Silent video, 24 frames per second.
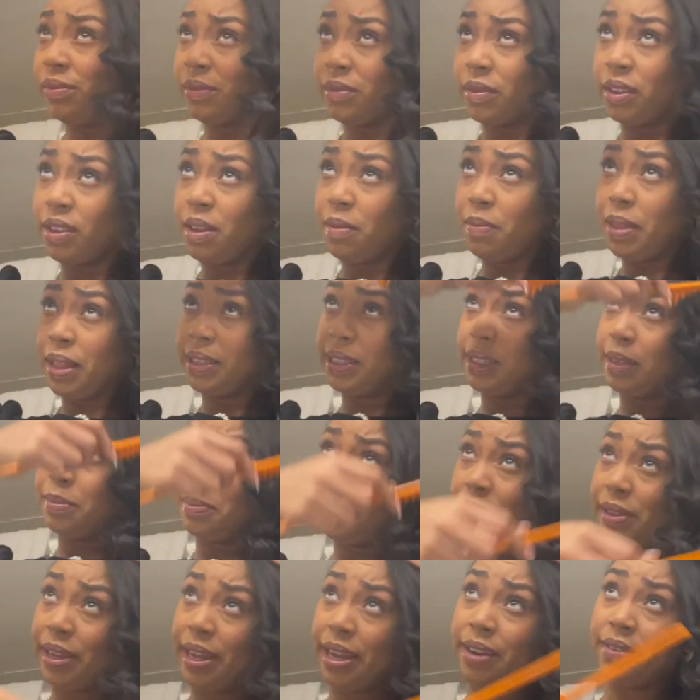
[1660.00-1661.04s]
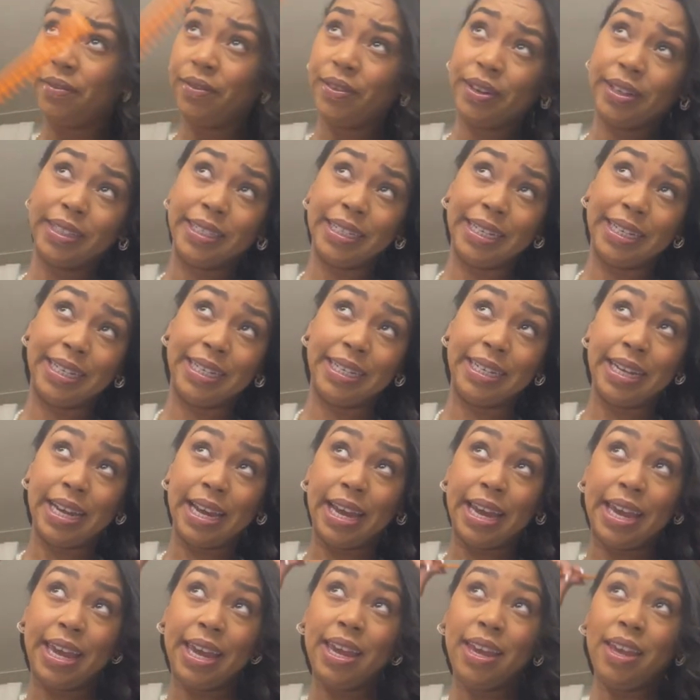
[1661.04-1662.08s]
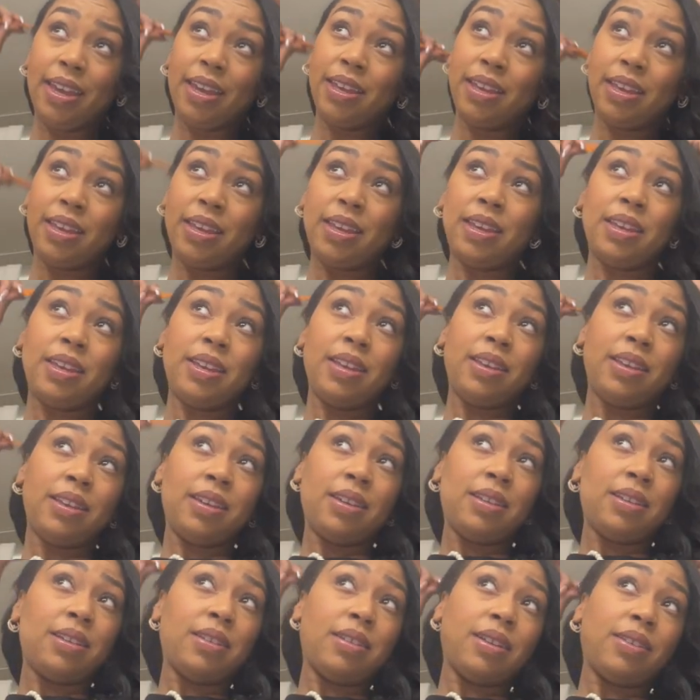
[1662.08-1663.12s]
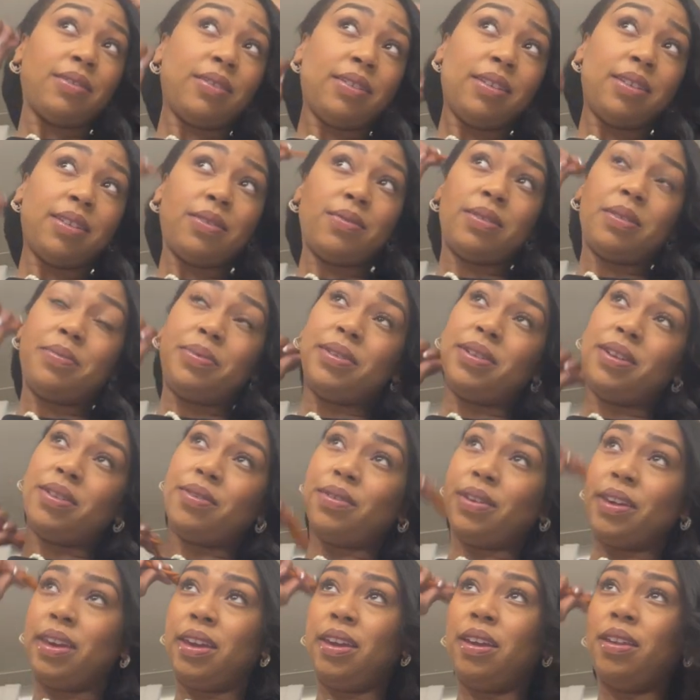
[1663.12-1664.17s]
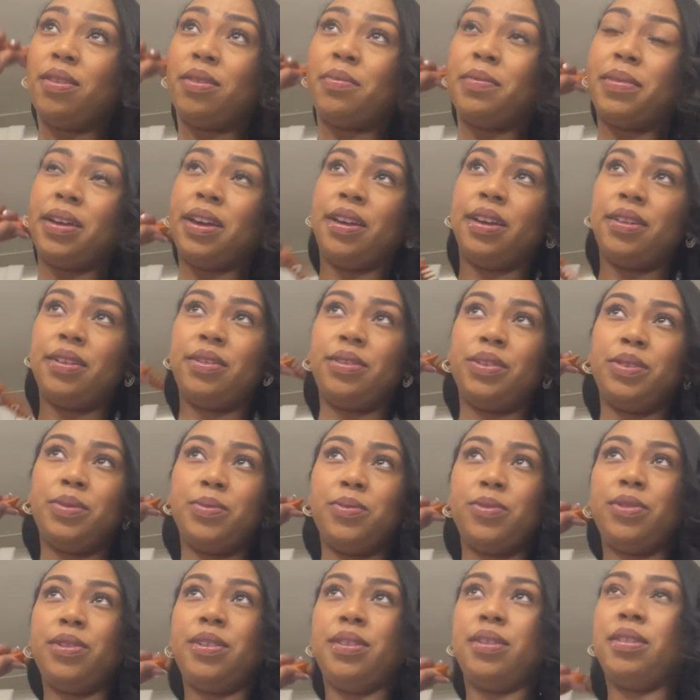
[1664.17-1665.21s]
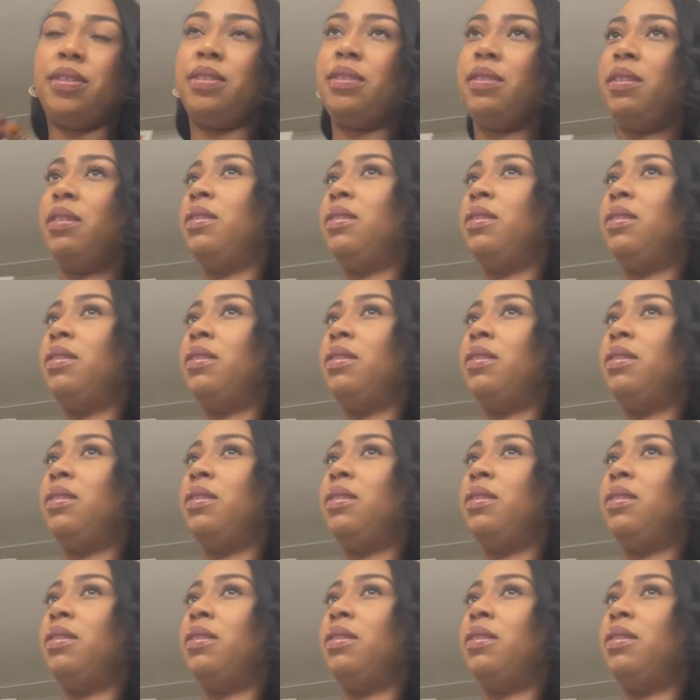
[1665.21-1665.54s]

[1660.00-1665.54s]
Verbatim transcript: yeah, that's the plan for today. I really don't want to put no heat on my hair this morning.